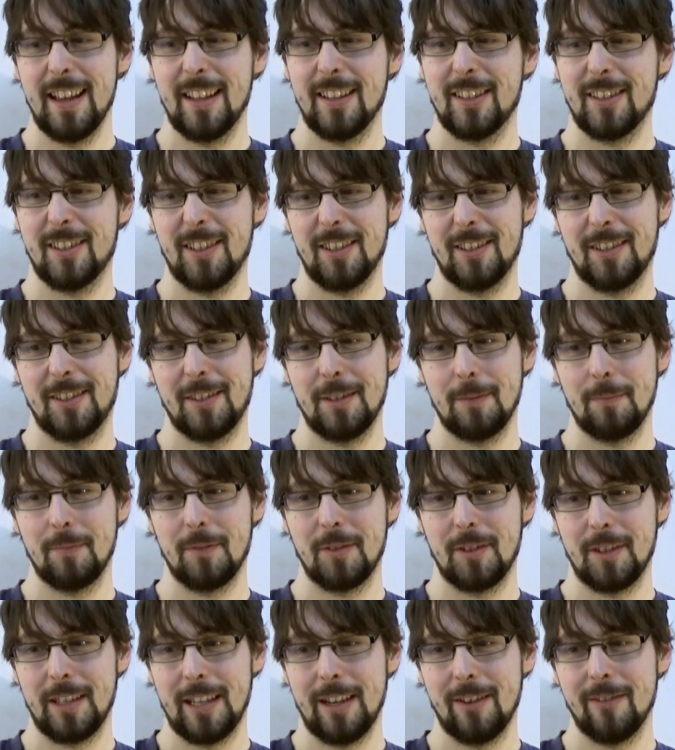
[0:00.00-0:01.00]

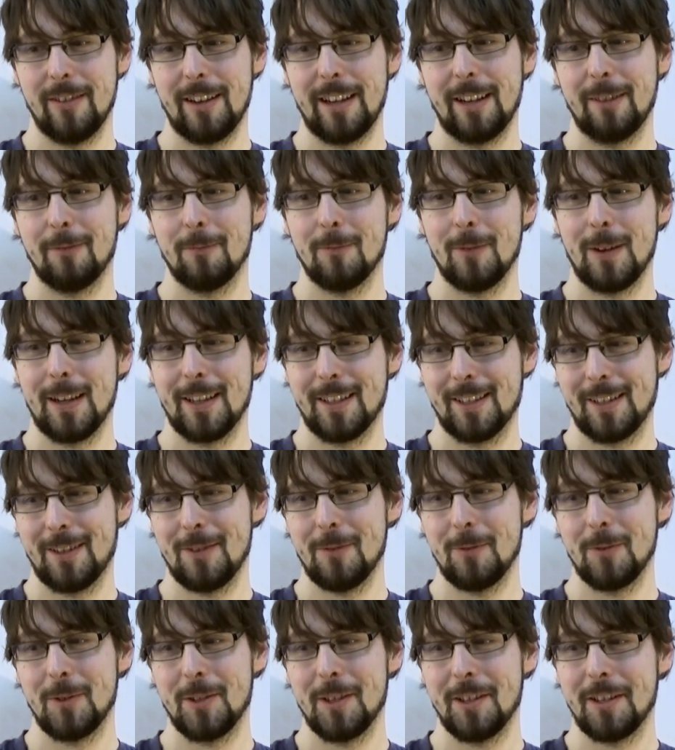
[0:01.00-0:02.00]
Systems Theory West
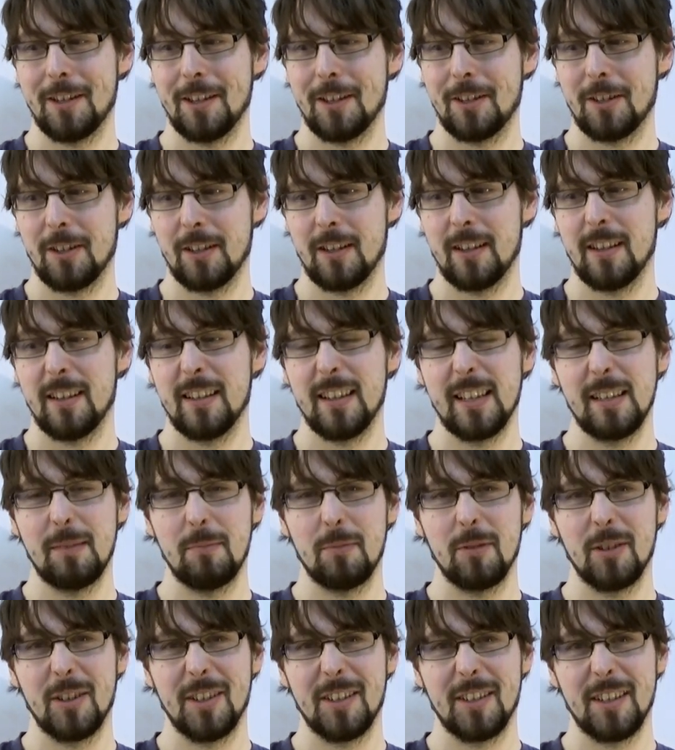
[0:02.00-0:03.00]
Coast Edition
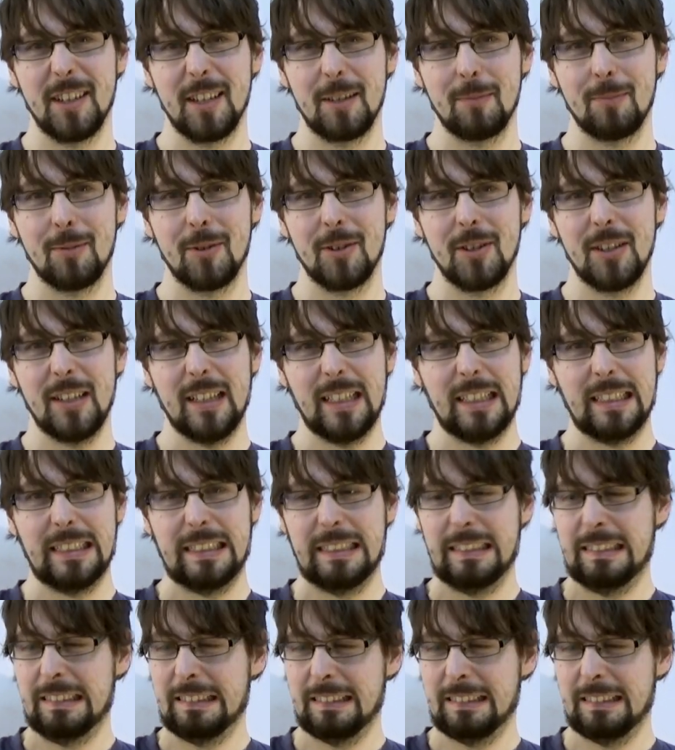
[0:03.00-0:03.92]
9.6%.